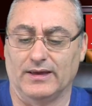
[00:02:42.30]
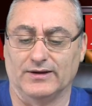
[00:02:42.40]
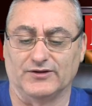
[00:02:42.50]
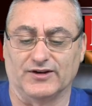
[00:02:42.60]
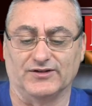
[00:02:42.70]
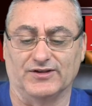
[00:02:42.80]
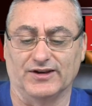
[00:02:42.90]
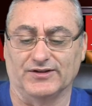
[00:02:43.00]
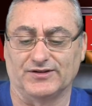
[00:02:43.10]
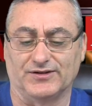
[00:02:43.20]
says
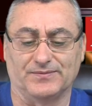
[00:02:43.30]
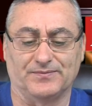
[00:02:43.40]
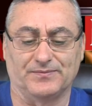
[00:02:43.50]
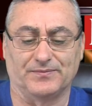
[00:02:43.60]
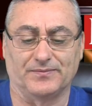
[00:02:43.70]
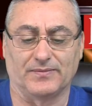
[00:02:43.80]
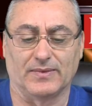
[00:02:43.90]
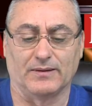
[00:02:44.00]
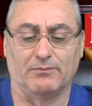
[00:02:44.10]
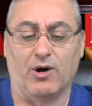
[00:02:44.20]
this:
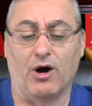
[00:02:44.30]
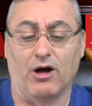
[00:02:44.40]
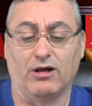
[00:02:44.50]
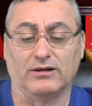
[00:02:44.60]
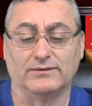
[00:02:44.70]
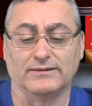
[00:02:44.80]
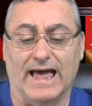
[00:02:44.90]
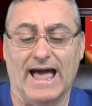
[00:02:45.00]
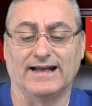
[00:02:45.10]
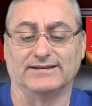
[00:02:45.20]
Paul
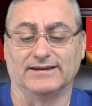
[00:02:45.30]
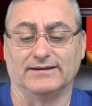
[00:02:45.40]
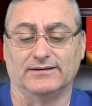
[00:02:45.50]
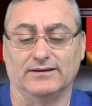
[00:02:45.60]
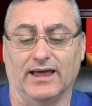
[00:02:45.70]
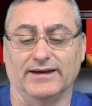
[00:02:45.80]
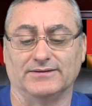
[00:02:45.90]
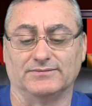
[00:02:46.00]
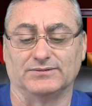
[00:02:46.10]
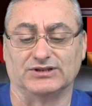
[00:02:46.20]
acted like
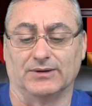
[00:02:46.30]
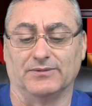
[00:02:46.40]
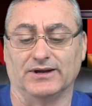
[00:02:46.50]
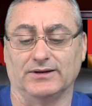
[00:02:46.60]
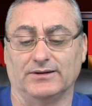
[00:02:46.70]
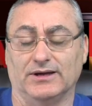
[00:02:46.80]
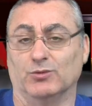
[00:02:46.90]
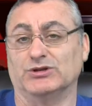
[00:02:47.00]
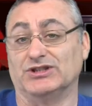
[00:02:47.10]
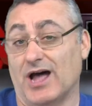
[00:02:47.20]
something he
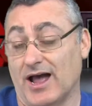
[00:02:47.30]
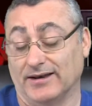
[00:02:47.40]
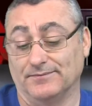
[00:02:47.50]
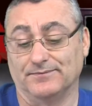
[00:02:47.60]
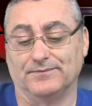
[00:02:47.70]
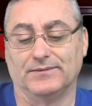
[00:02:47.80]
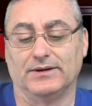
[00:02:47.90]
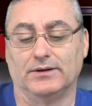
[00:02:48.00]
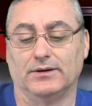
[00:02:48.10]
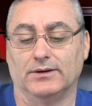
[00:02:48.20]
was not.
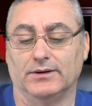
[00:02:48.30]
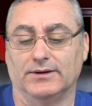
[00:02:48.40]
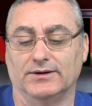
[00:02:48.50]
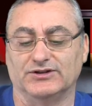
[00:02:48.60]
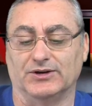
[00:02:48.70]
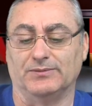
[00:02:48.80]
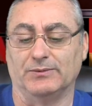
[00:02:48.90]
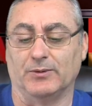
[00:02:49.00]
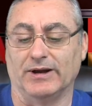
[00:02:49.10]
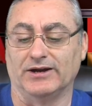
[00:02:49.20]
Some
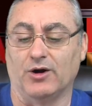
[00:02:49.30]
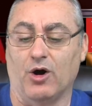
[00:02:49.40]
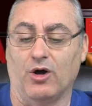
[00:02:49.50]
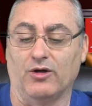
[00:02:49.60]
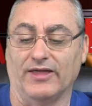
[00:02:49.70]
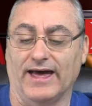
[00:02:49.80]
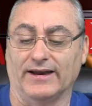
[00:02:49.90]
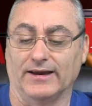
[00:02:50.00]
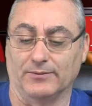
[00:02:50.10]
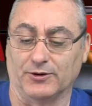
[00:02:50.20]
people might call that
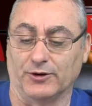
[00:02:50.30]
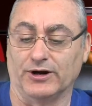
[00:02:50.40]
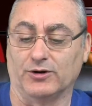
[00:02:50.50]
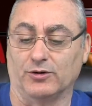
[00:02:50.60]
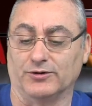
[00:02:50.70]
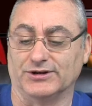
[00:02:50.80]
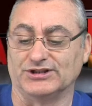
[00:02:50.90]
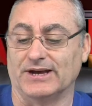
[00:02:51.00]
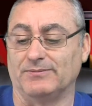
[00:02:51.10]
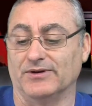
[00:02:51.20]
hypocritical or
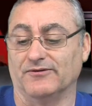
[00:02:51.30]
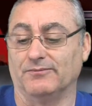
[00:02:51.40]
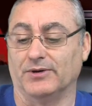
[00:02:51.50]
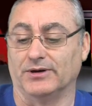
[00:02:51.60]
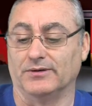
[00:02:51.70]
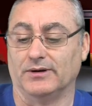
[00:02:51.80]
deceptive, but